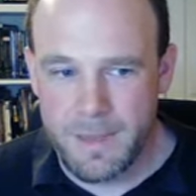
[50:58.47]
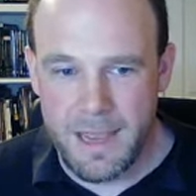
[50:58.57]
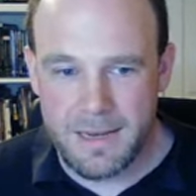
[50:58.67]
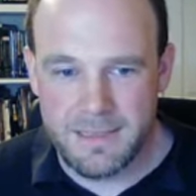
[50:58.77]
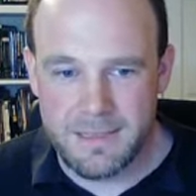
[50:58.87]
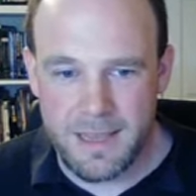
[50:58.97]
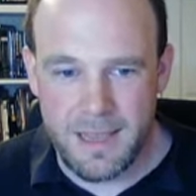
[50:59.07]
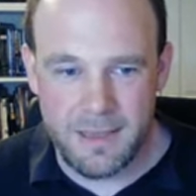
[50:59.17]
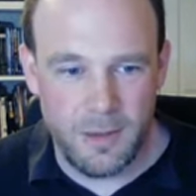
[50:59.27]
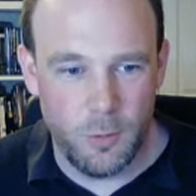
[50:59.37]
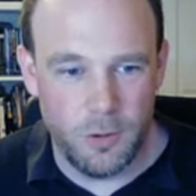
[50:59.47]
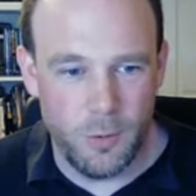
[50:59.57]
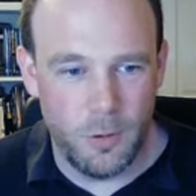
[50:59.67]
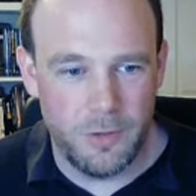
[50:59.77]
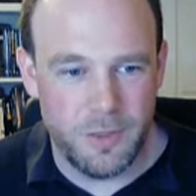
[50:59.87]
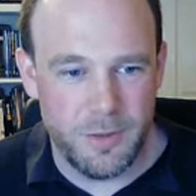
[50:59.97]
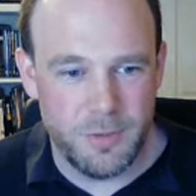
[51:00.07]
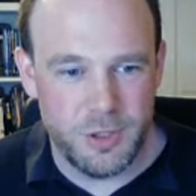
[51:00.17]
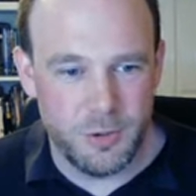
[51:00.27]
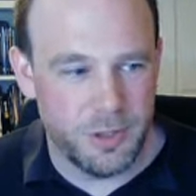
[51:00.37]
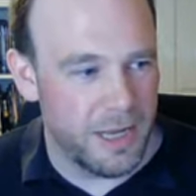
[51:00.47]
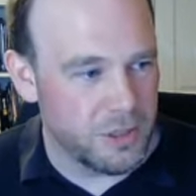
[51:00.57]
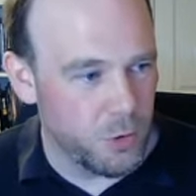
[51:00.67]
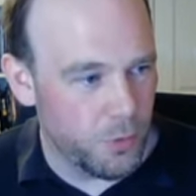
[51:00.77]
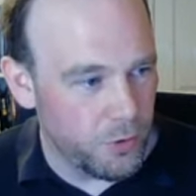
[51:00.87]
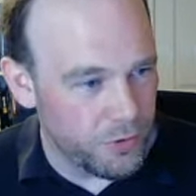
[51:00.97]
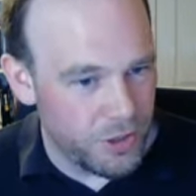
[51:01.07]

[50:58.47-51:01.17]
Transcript: and all all of the mature knights who we already